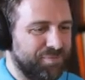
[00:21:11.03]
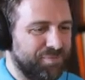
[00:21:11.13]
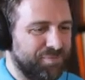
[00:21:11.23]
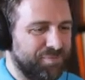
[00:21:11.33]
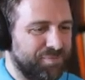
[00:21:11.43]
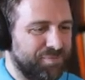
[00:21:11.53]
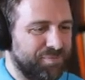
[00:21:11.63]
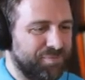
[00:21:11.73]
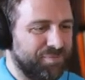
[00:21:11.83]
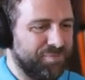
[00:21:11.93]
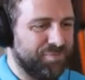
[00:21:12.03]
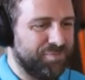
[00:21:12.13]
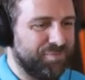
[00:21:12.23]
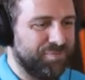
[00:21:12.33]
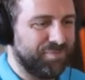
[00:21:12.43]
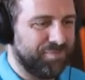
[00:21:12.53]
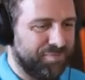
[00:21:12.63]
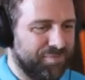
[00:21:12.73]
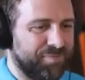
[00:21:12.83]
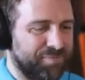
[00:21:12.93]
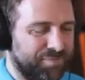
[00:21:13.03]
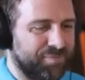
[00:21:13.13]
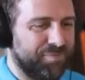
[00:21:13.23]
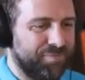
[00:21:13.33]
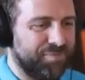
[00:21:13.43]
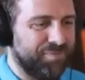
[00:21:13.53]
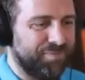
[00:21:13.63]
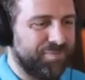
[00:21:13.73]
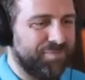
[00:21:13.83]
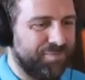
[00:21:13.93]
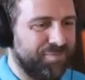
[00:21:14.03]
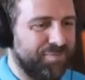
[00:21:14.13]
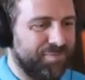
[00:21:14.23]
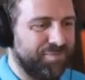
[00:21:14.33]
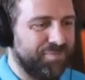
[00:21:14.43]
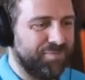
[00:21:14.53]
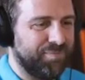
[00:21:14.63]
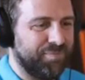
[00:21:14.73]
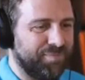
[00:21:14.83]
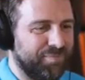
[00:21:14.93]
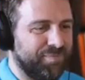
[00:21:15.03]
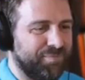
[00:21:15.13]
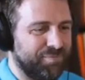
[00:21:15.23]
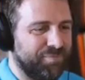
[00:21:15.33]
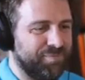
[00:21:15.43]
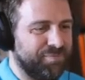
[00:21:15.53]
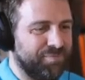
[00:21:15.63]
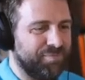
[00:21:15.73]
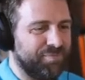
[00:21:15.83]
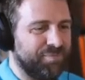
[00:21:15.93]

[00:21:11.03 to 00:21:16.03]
The person shown says nothing.